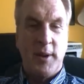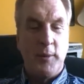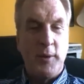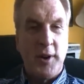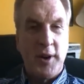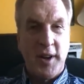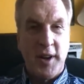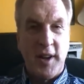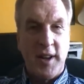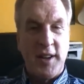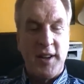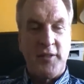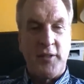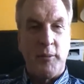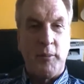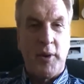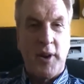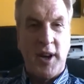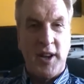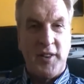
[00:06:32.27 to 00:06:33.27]
I'm working on
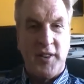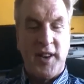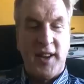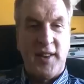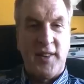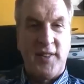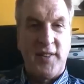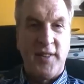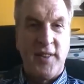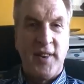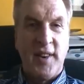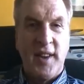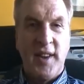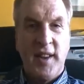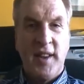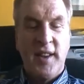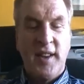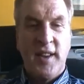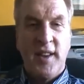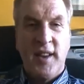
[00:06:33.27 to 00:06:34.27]
different projects
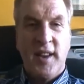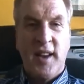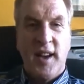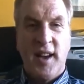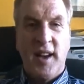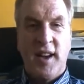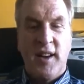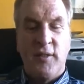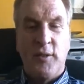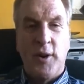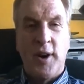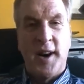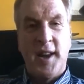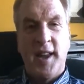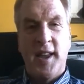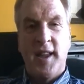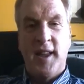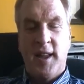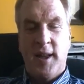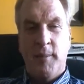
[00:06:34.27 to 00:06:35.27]
uh, of where I
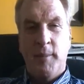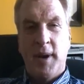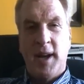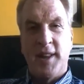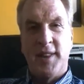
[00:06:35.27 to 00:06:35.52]
am.